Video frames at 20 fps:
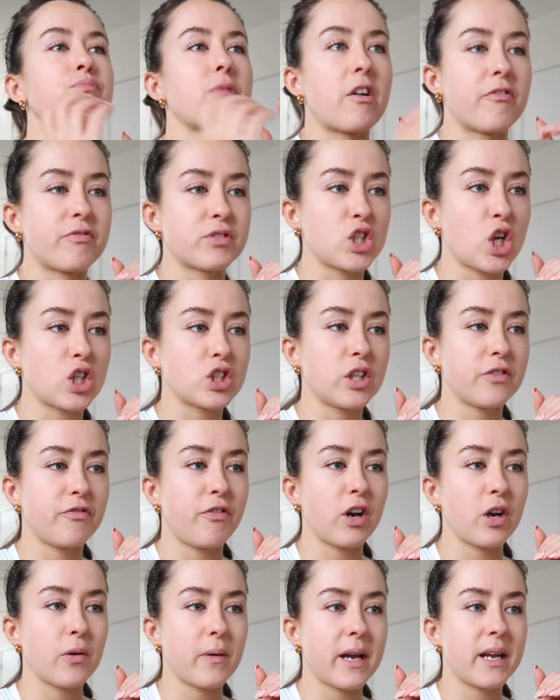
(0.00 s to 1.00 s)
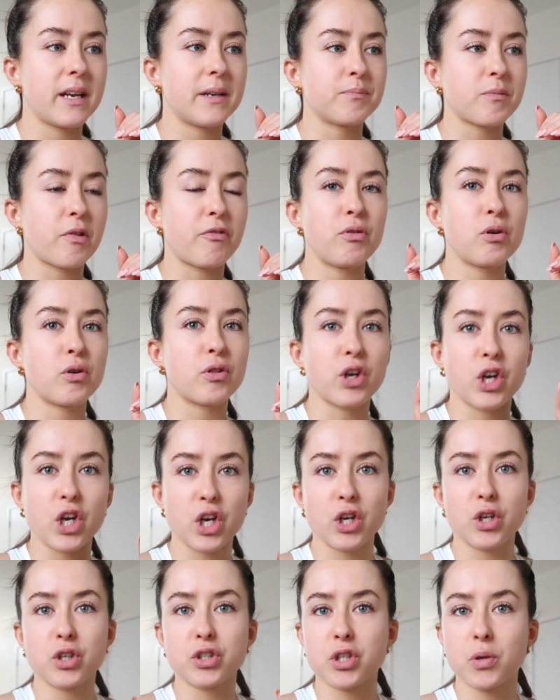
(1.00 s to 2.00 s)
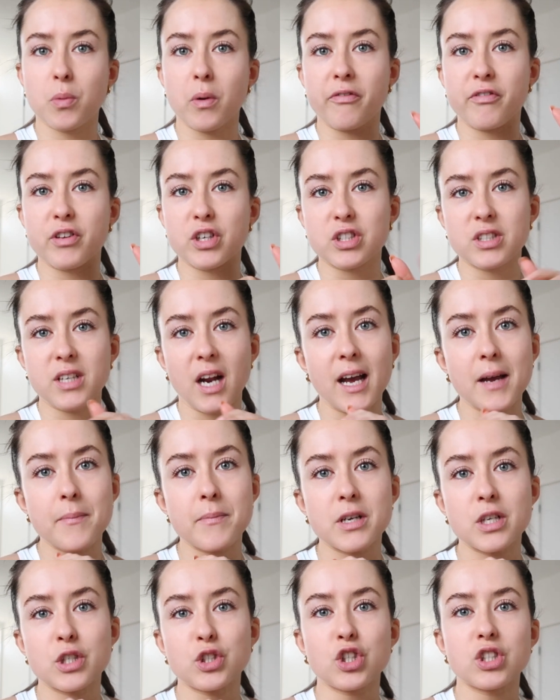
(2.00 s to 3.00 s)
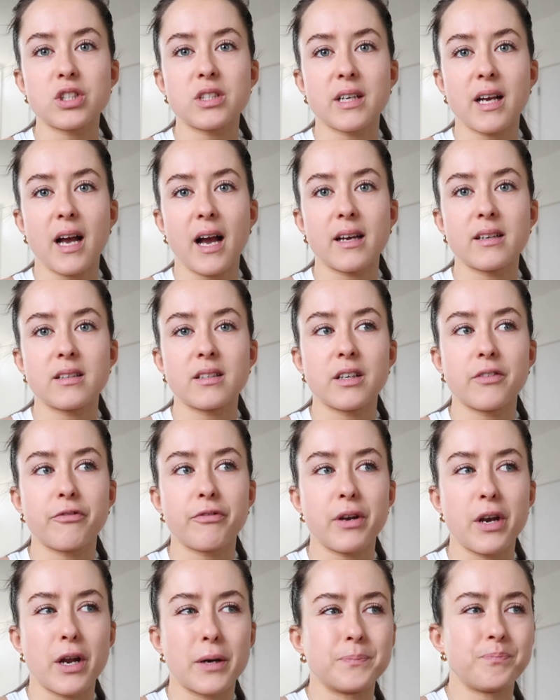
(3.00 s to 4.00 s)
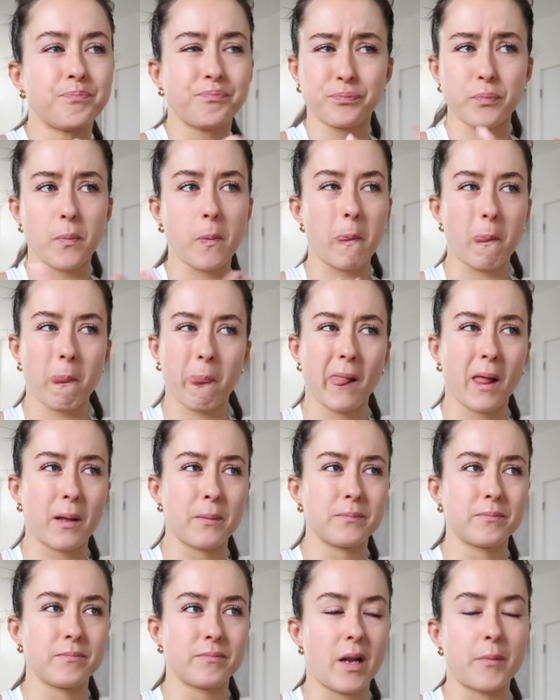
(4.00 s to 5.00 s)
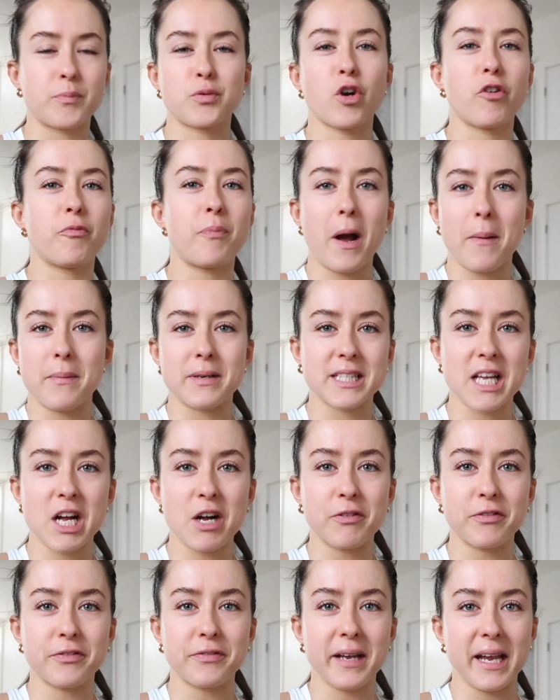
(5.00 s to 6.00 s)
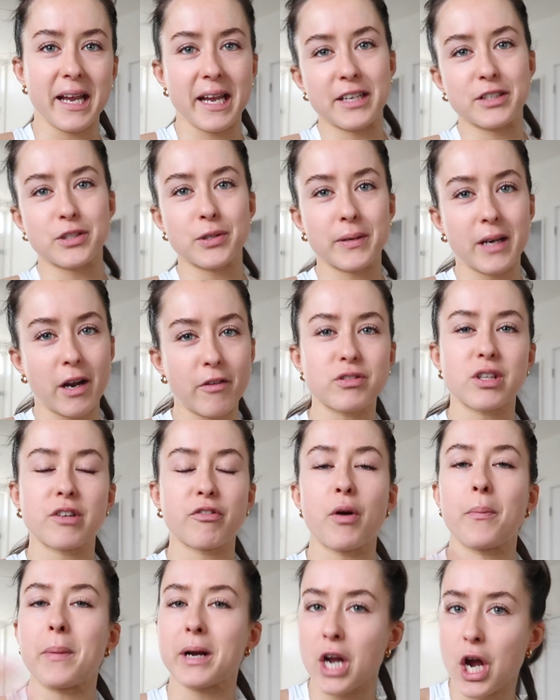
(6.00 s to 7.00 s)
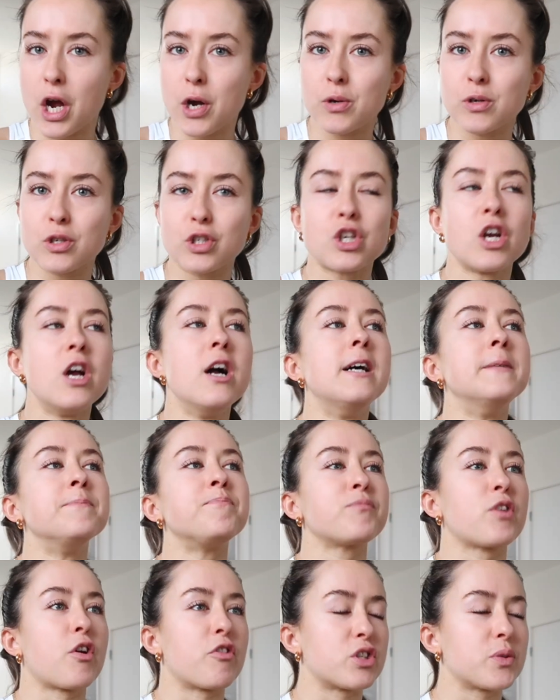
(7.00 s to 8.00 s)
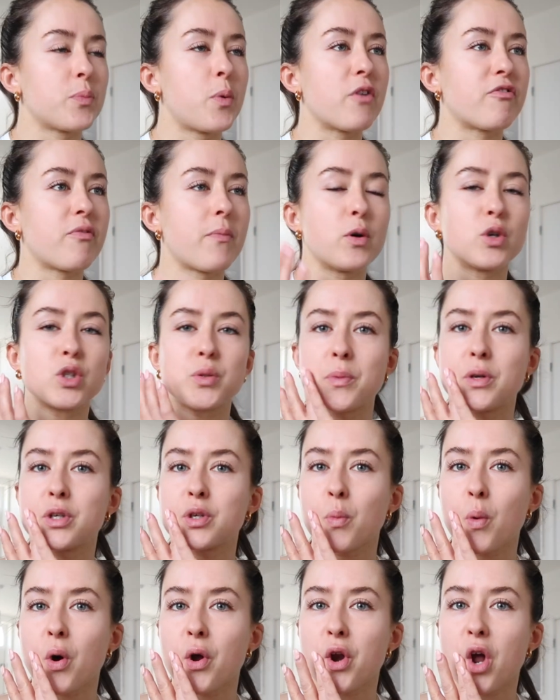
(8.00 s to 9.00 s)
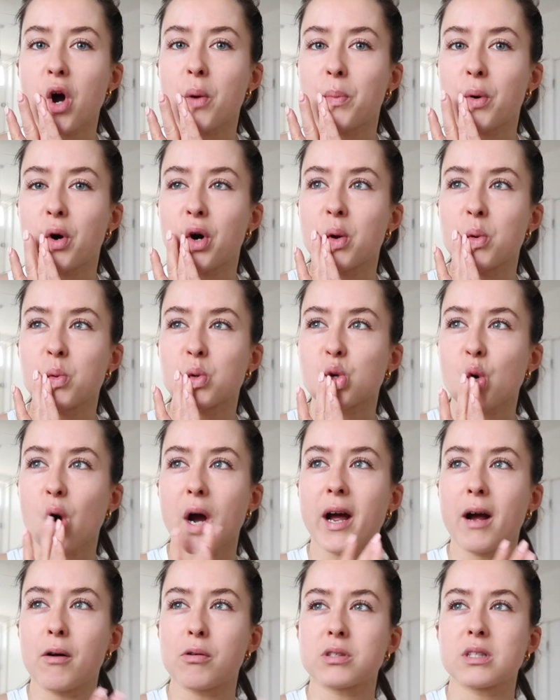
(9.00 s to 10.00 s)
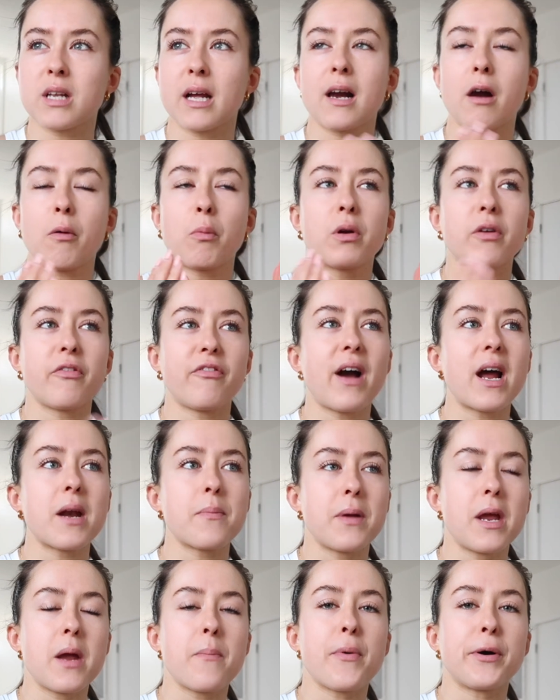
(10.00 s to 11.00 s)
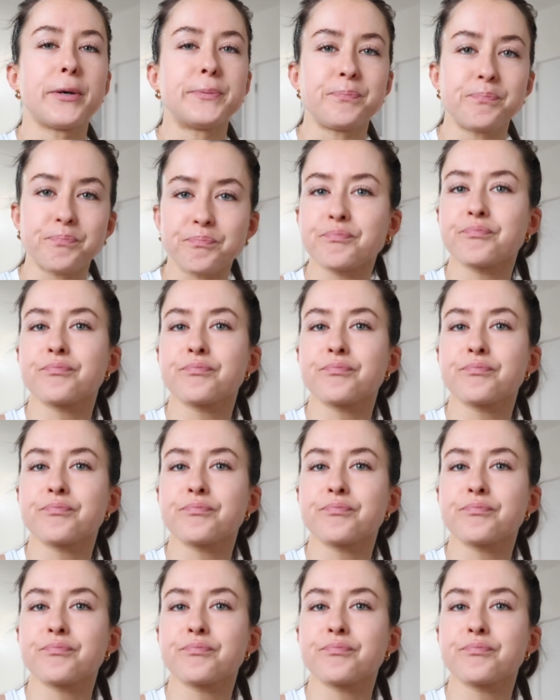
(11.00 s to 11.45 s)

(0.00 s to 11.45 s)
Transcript: I've started following a few of the girls who were first timers just to kind of, you know, I'm sort of by myself here doing, obviously I've got my coach, Got the support from my husband and whatnot, but it was quite, I was like, I want to find people